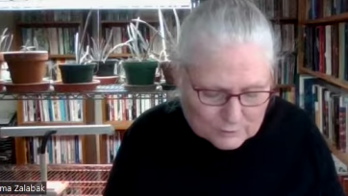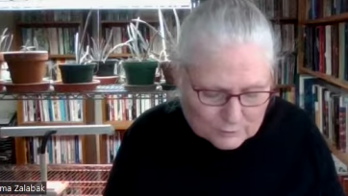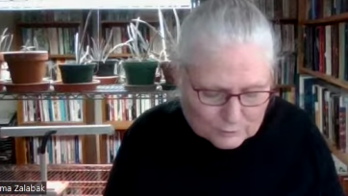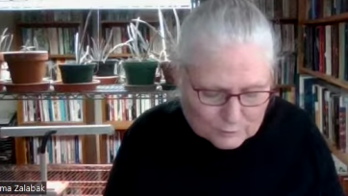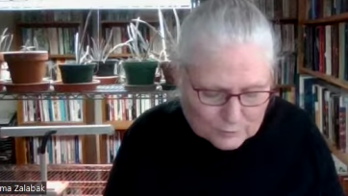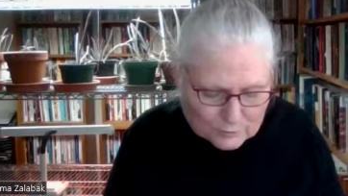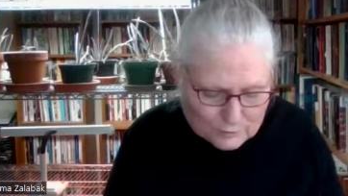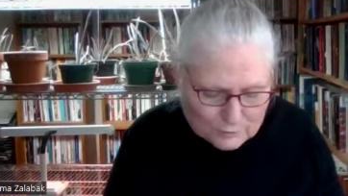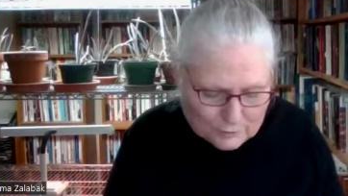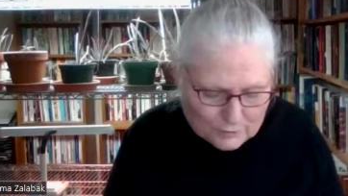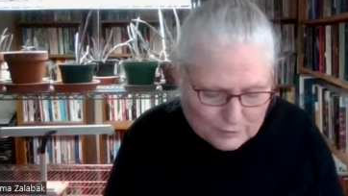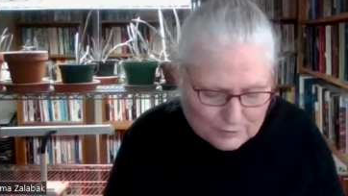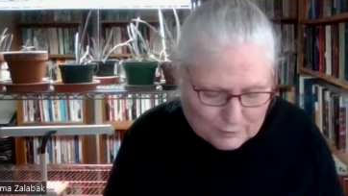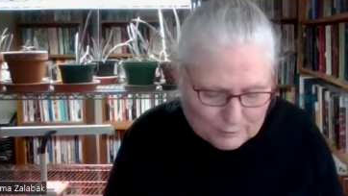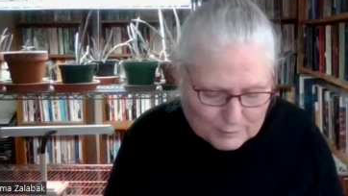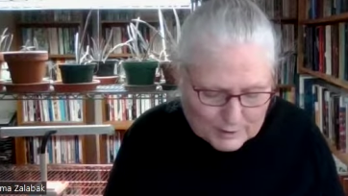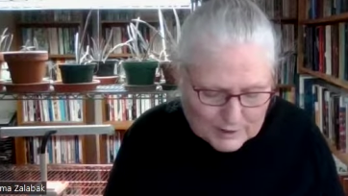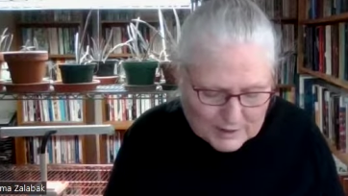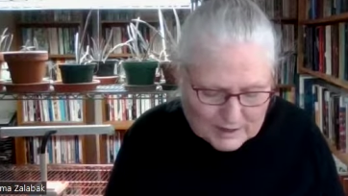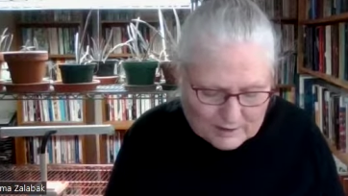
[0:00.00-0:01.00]
Ruth
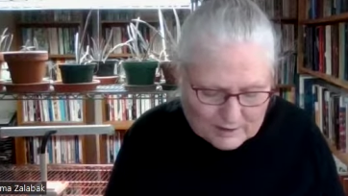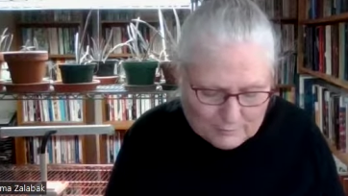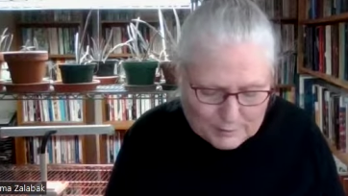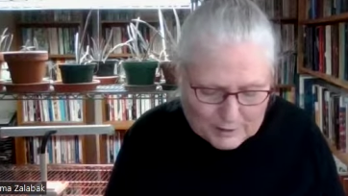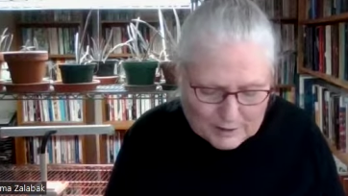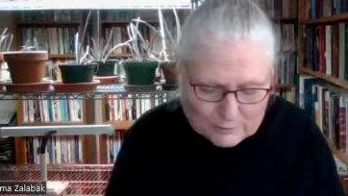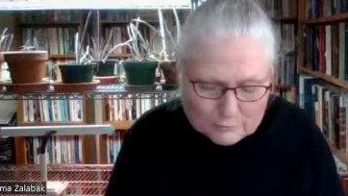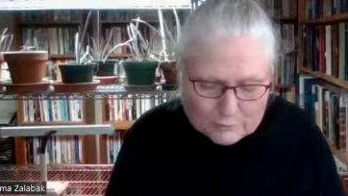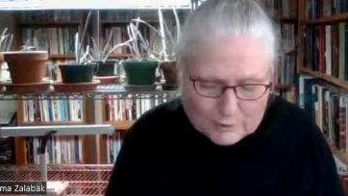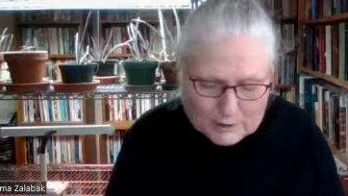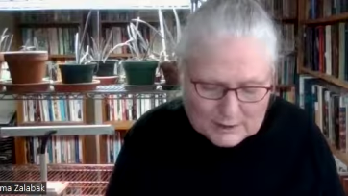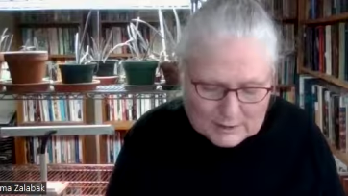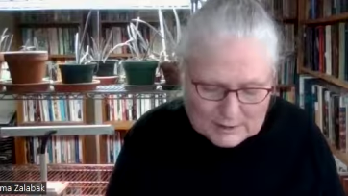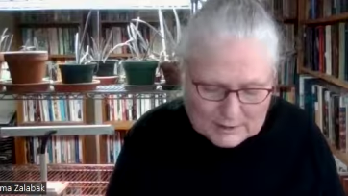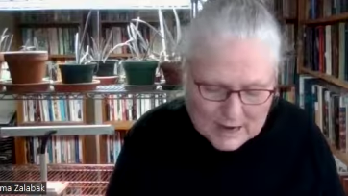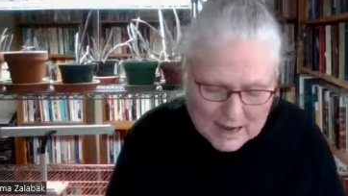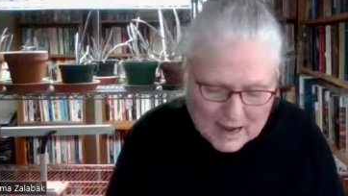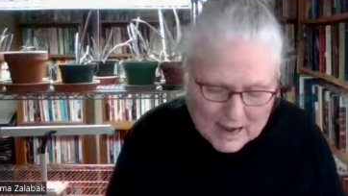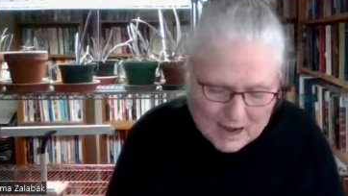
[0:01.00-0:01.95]
might have been written